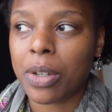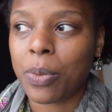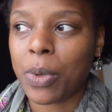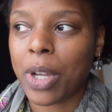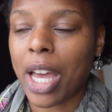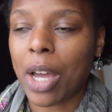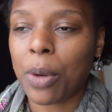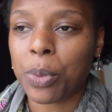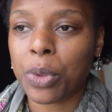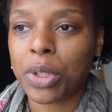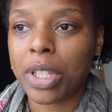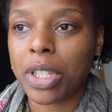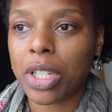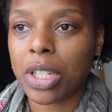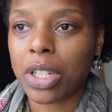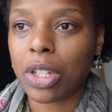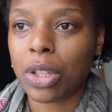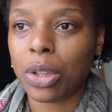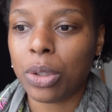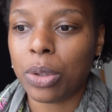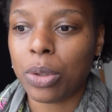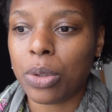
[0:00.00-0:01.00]
got really good
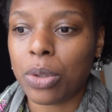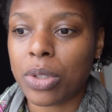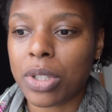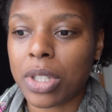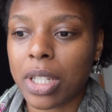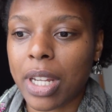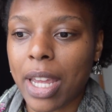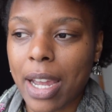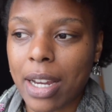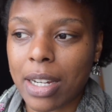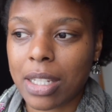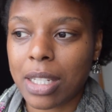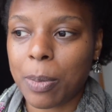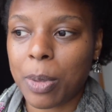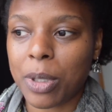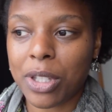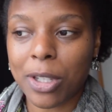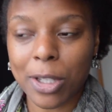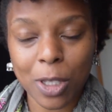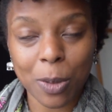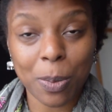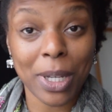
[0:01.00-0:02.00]
in luge, and actually
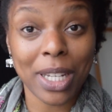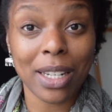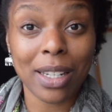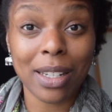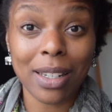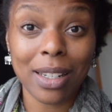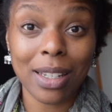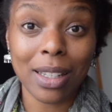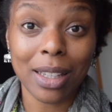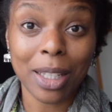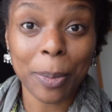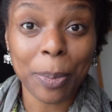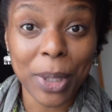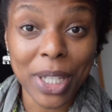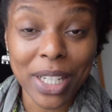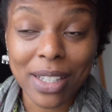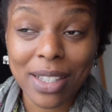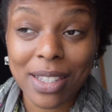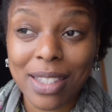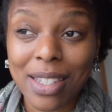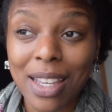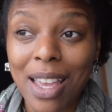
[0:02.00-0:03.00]
participated in the
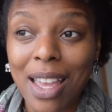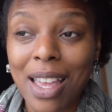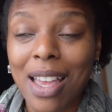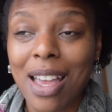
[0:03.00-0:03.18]
Olympics.